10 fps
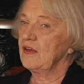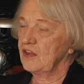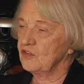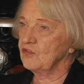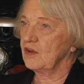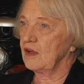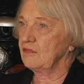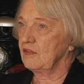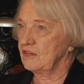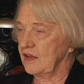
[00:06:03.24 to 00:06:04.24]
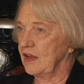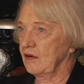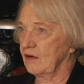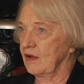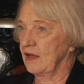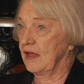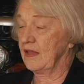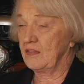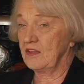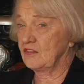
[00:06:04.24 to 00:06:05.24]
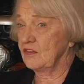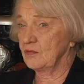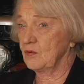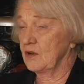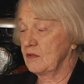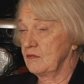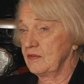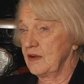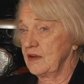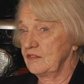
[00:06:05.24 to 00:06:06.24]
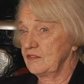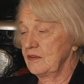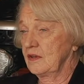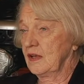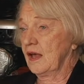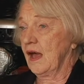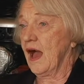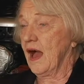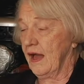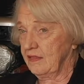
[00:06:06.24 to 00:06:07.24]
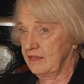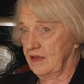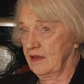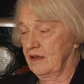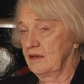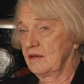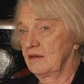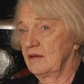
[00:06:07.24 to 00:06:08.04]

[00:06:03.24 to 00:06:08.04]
history of this area, and this is one of the finest, I think,